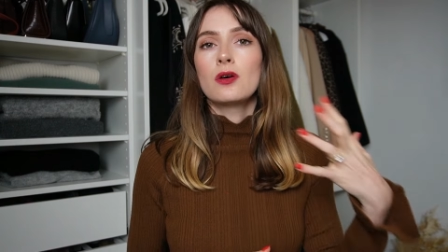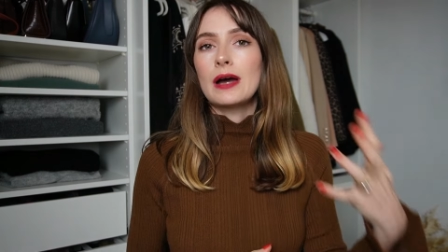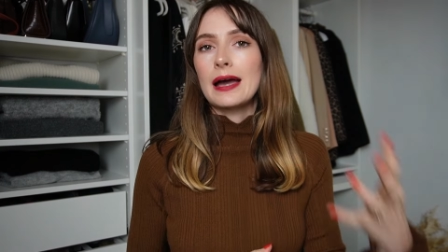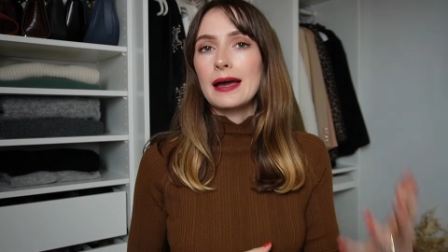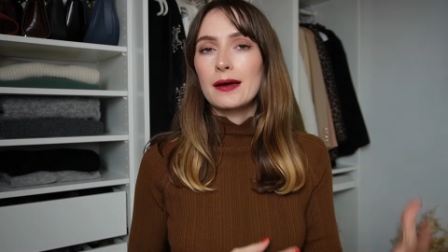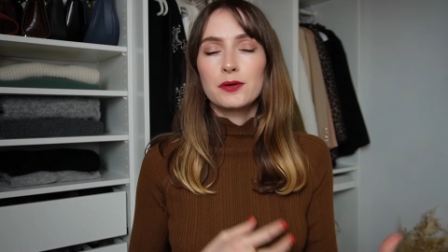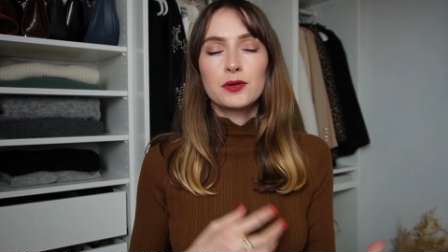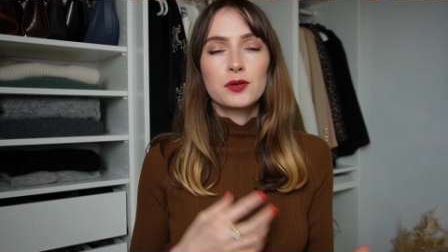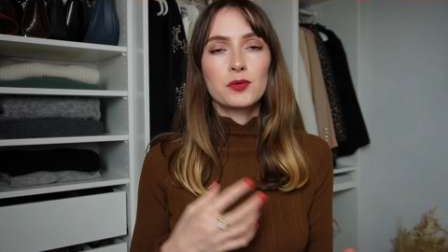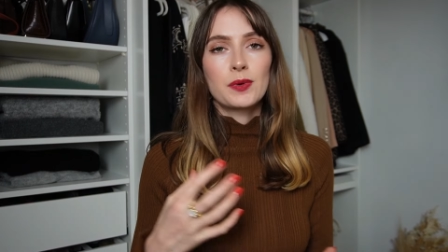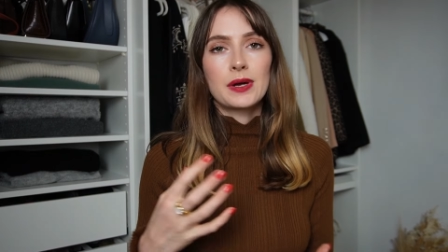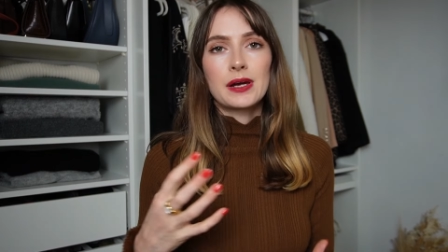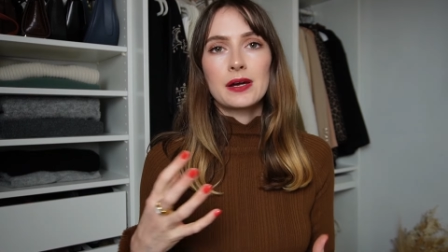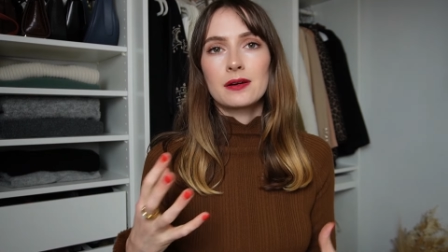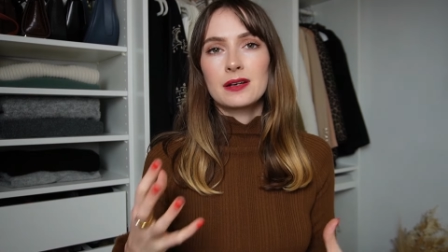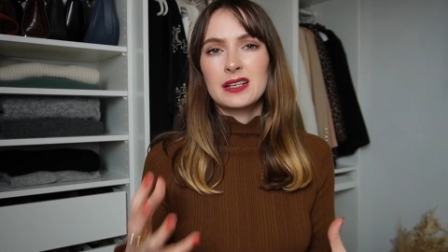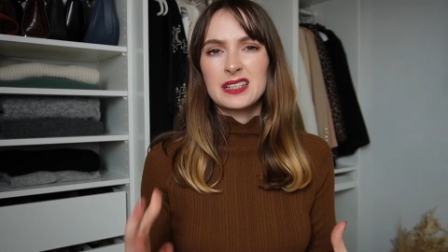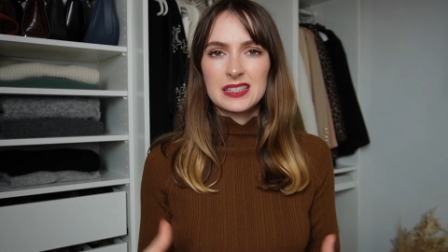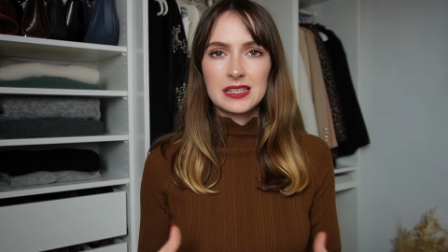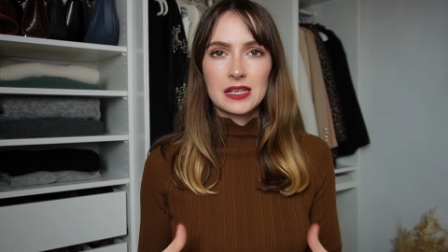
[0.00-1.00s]

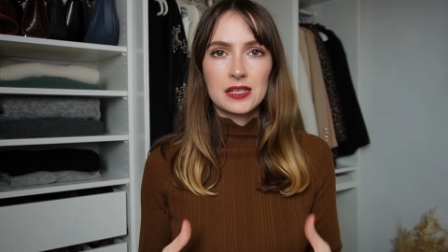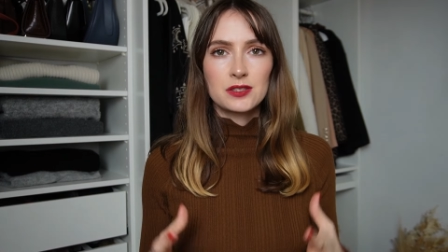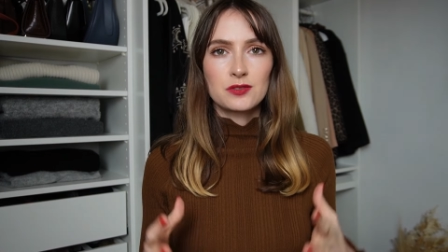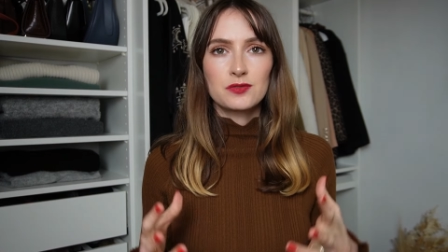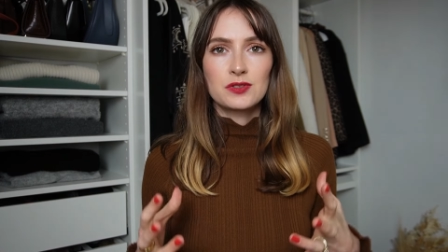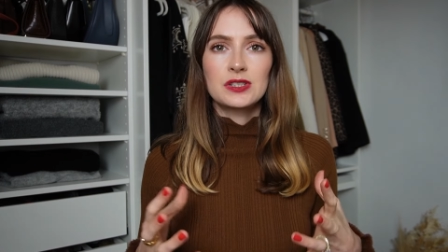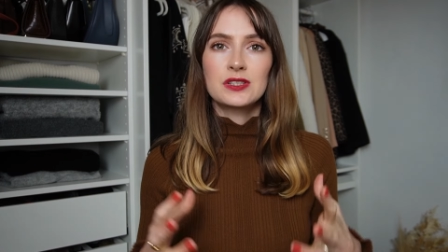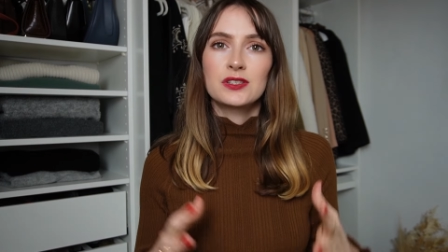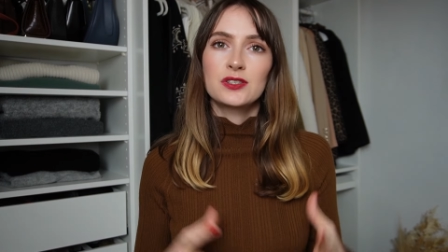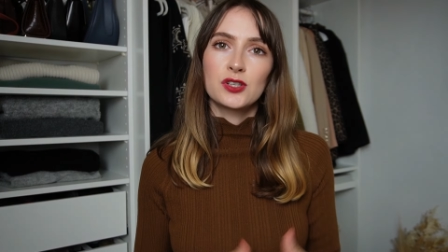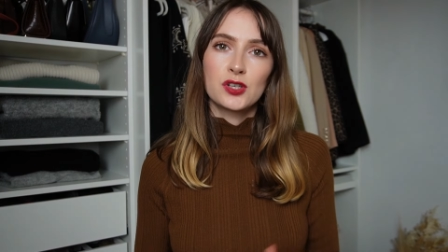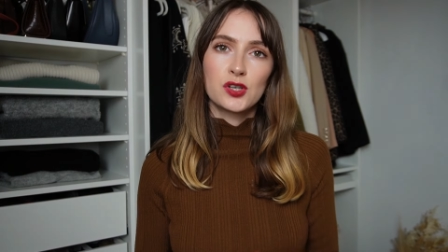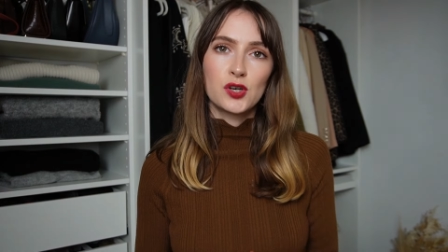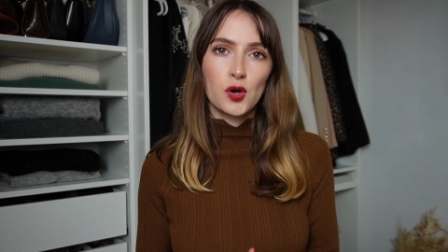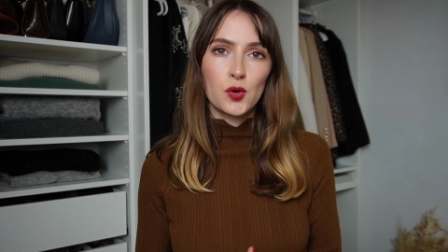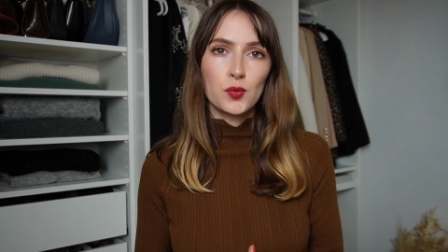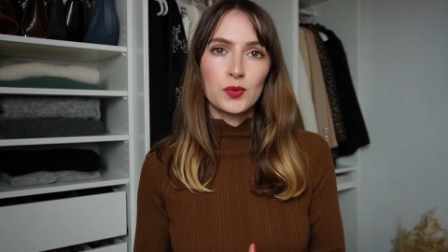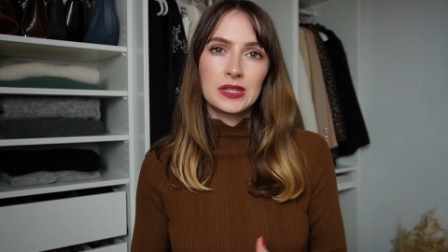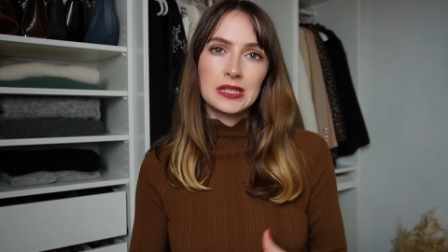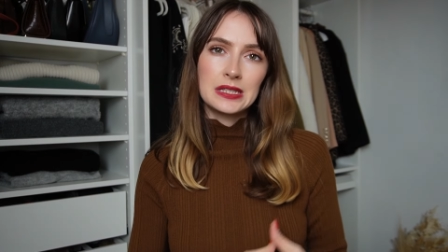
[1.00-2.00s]
outerwear, accessories to
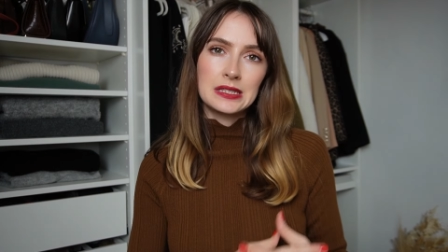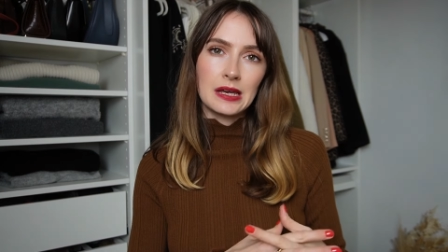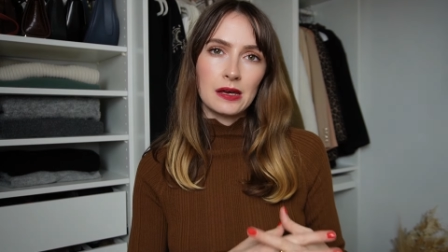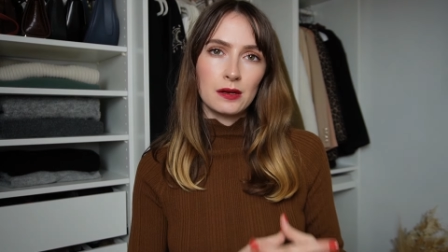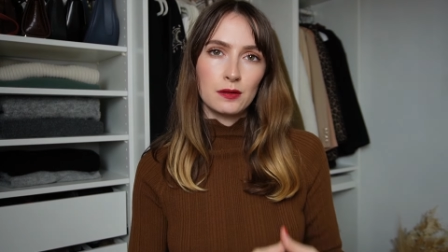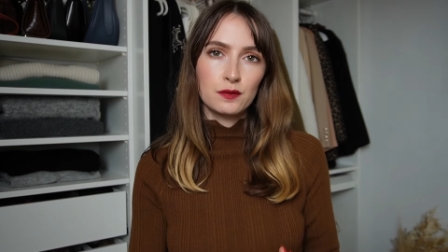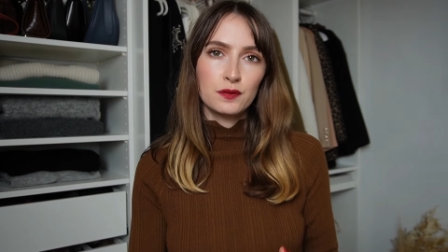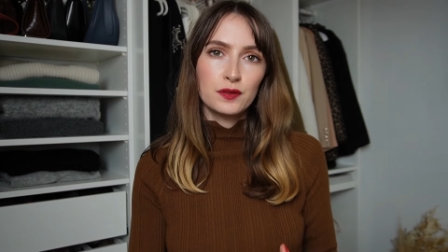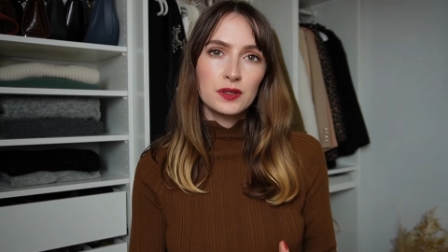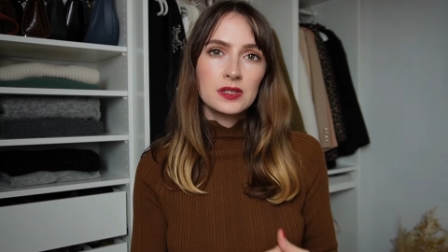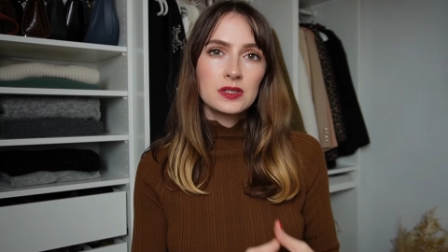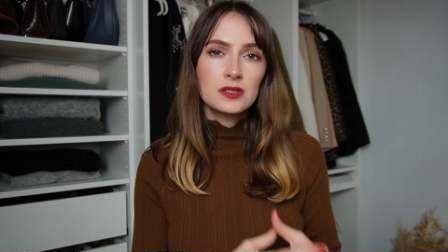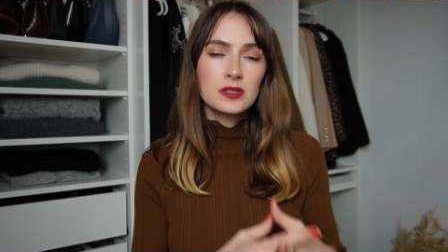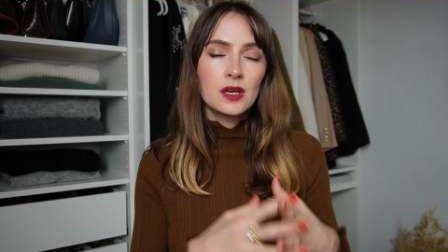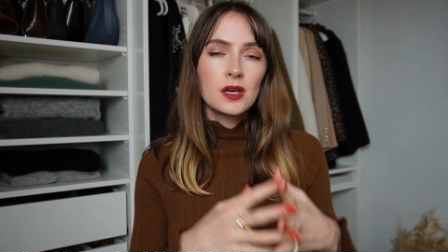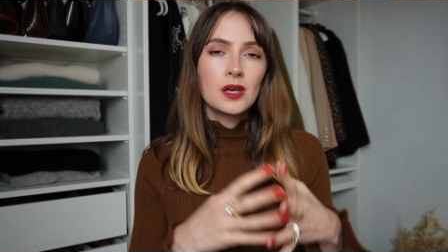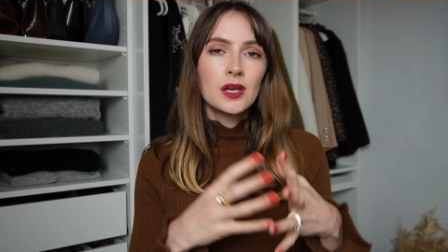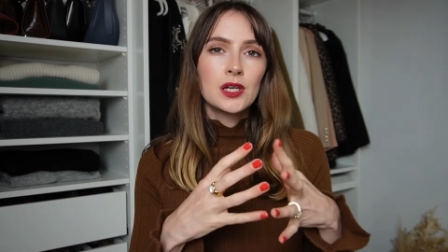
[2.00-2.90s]
go with these outfits